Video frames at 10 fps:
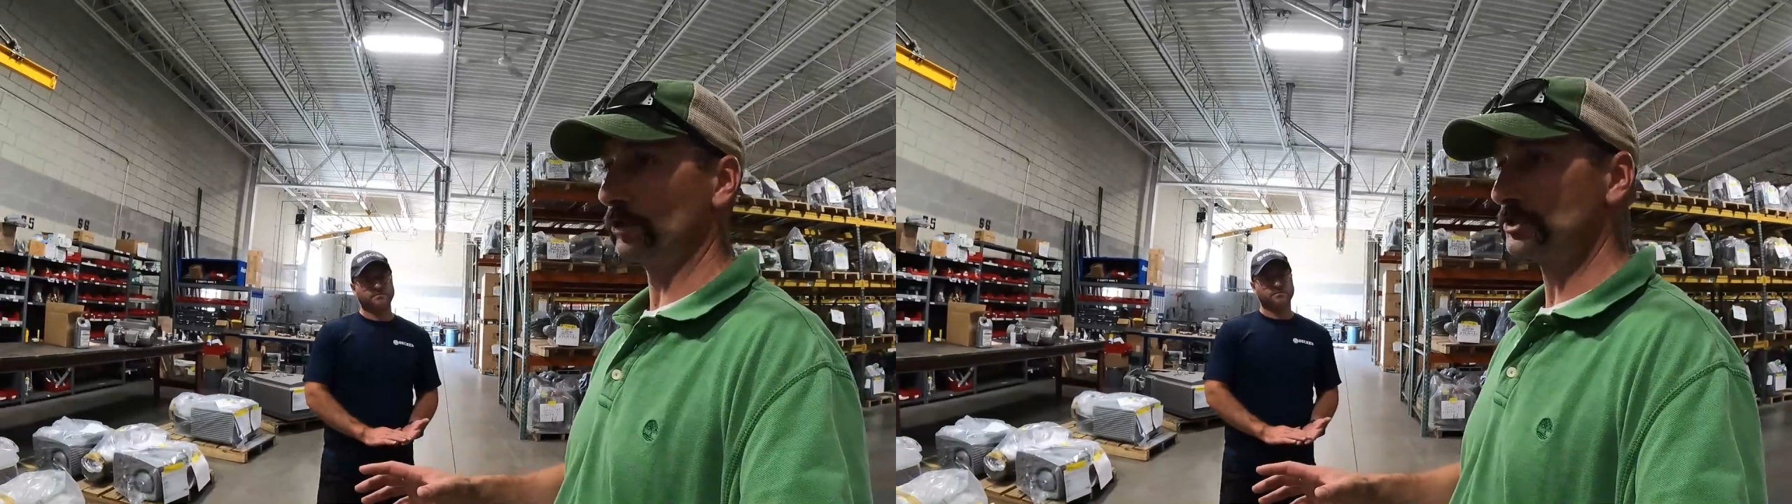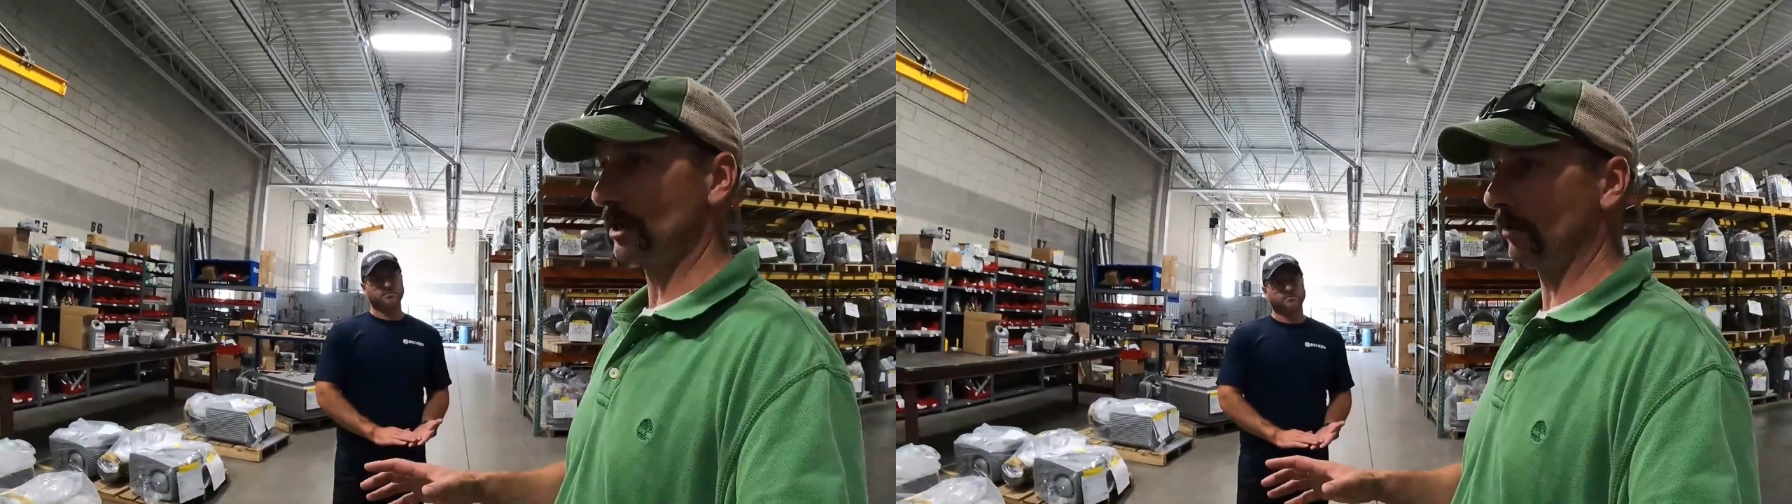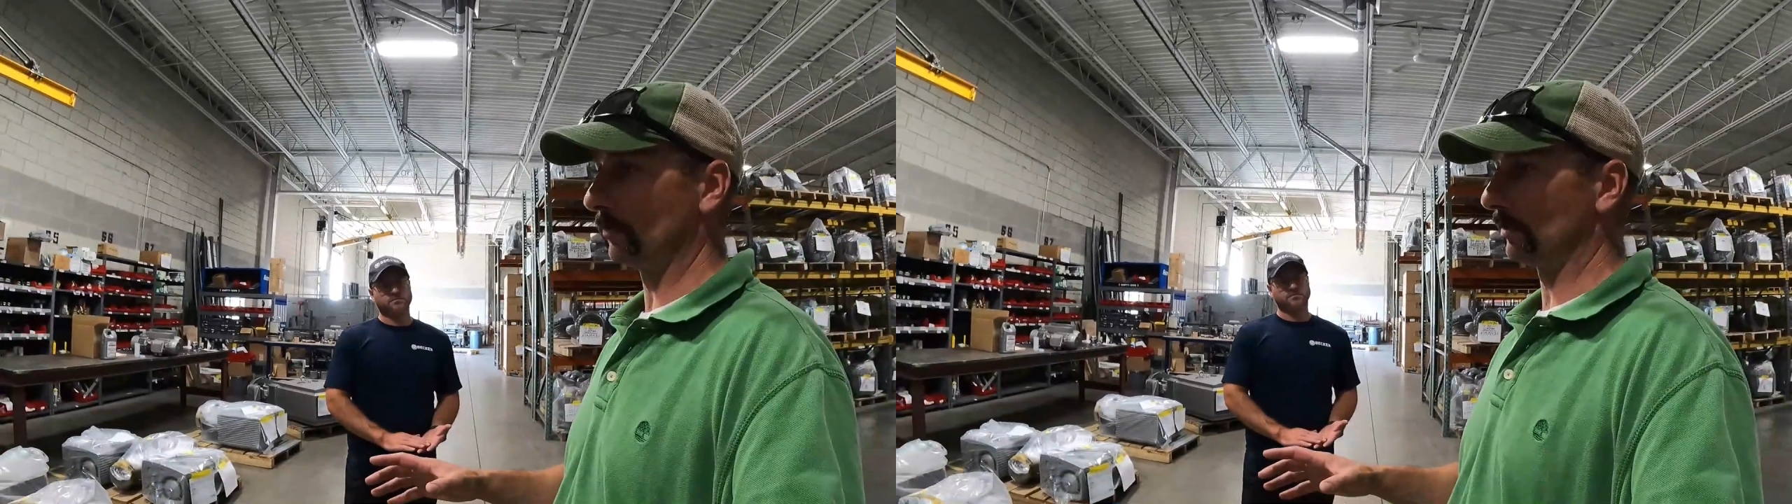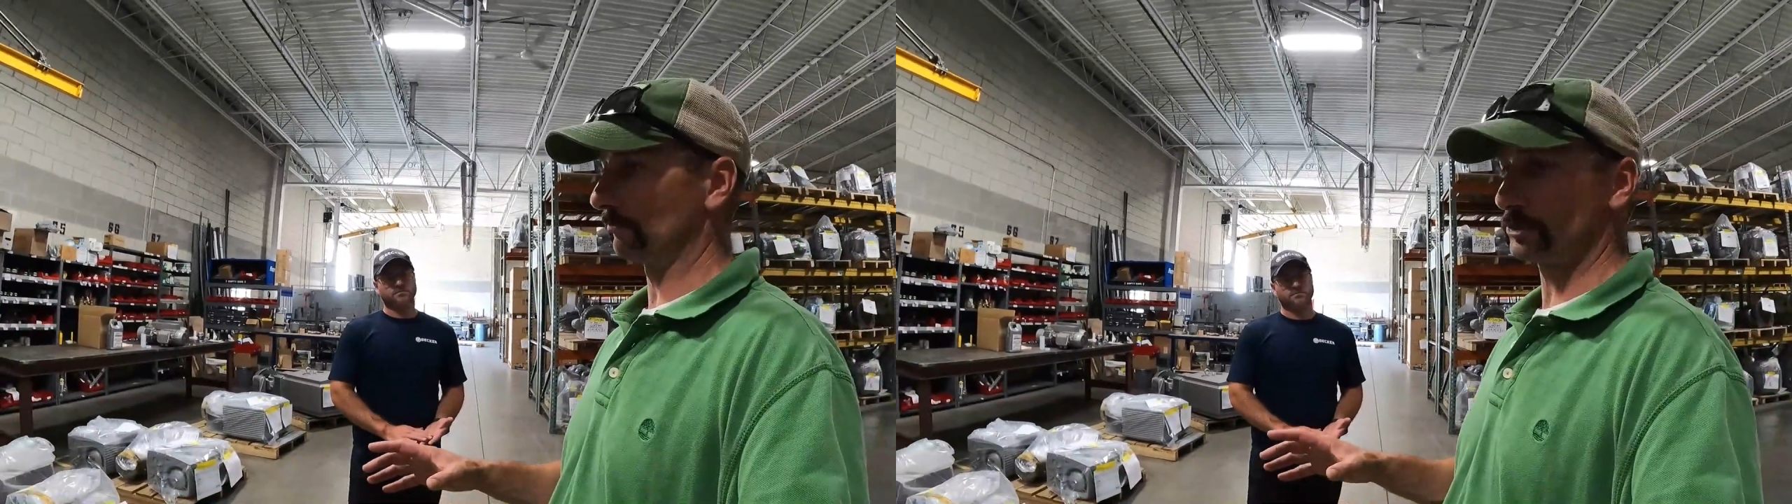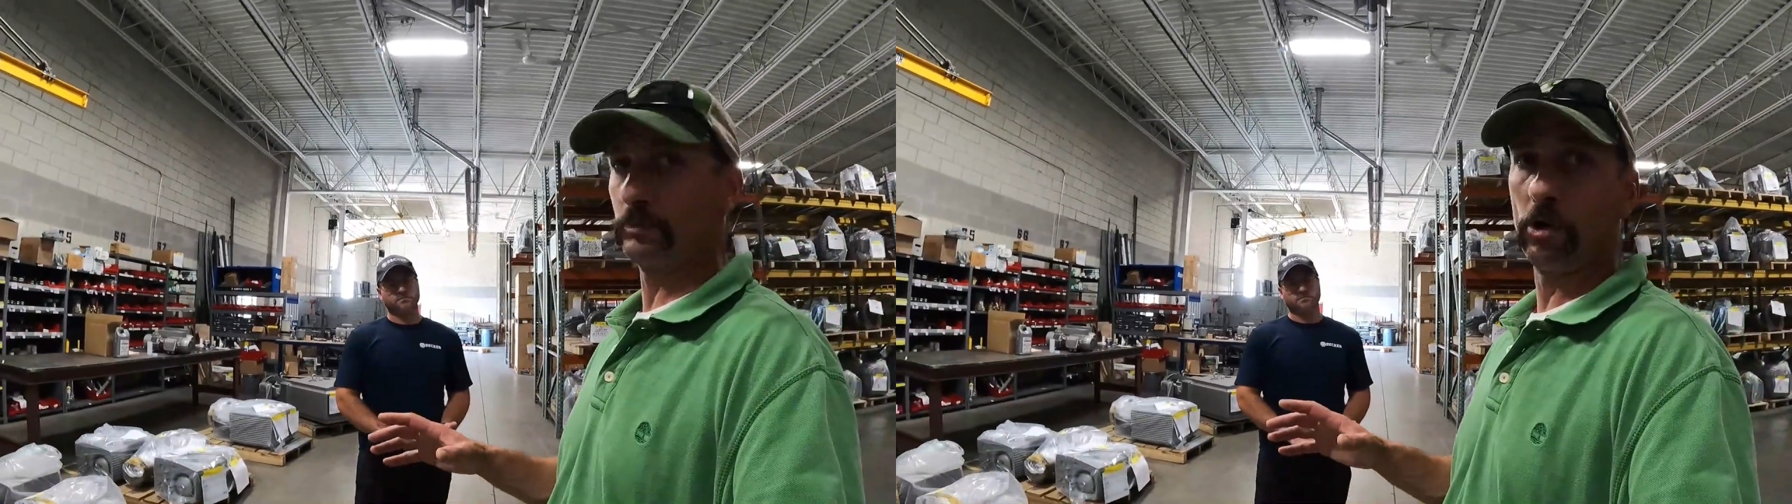reach out,
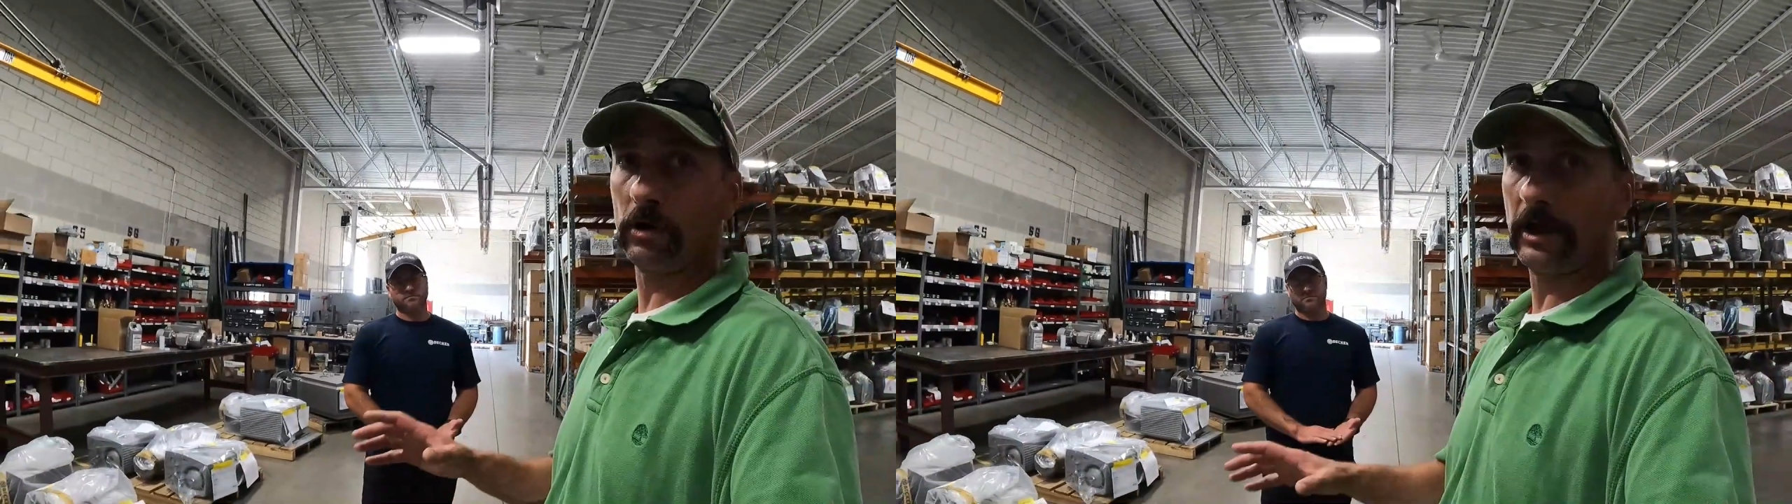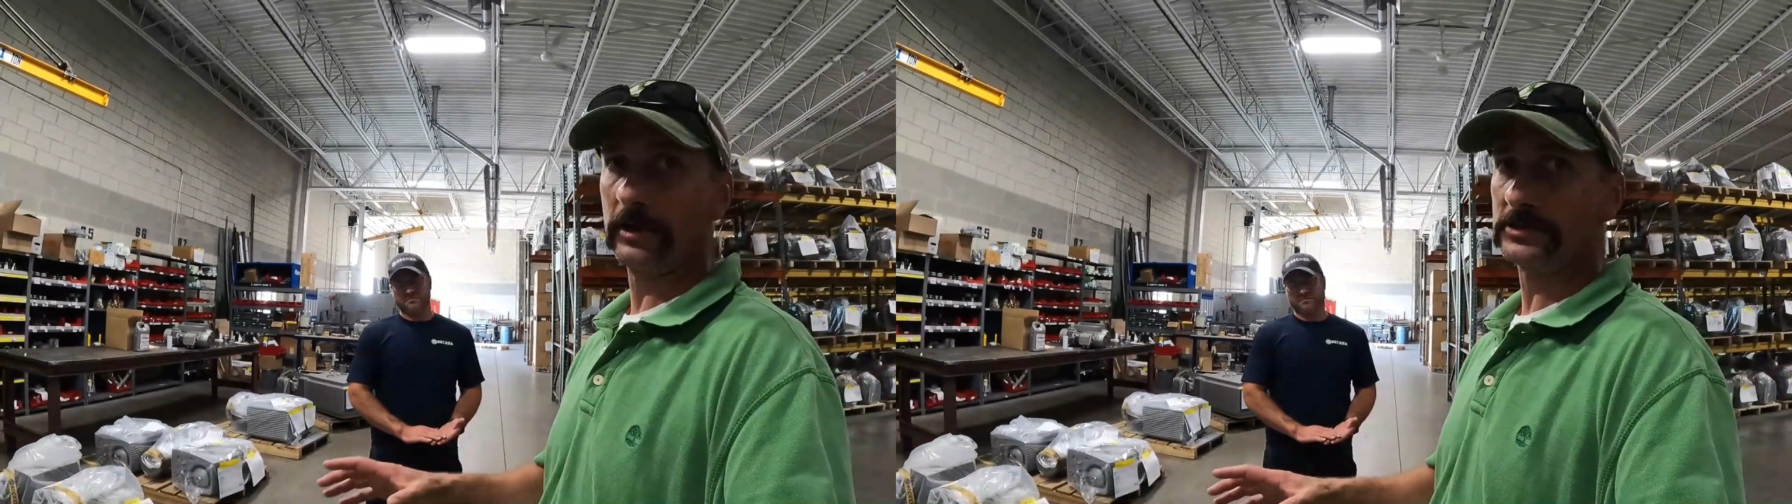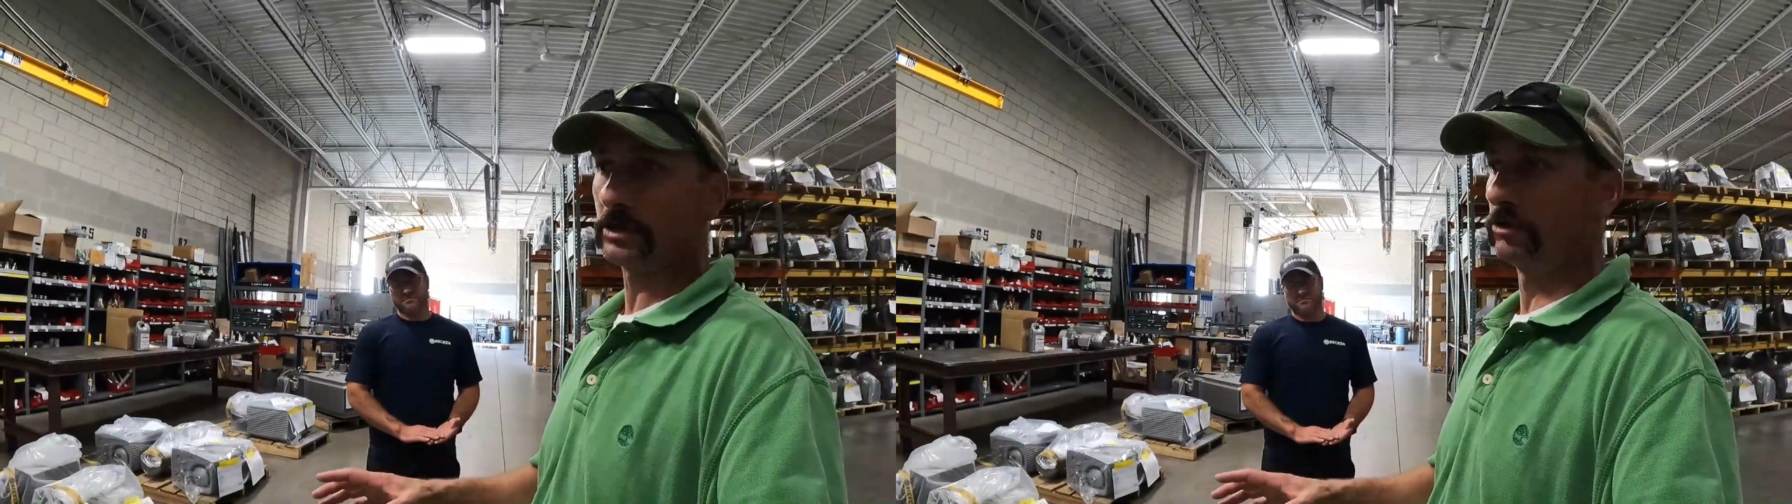small guys,